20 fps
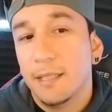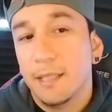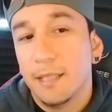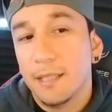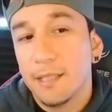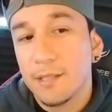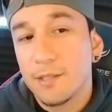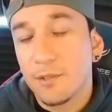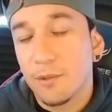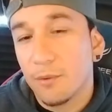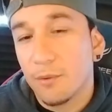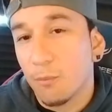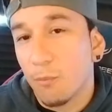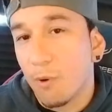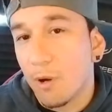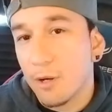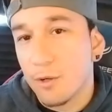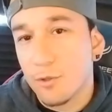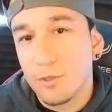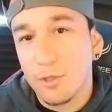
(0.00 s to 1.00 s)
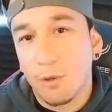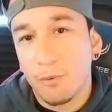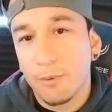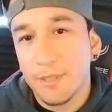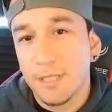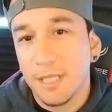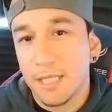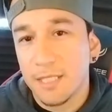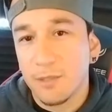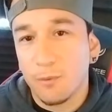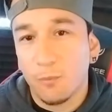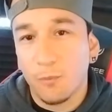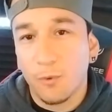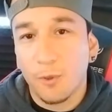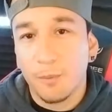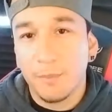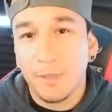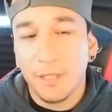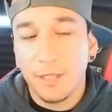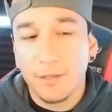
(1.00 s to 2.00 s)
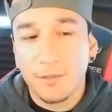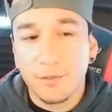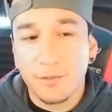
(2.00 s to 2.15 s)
and so the water is always nice and warm there,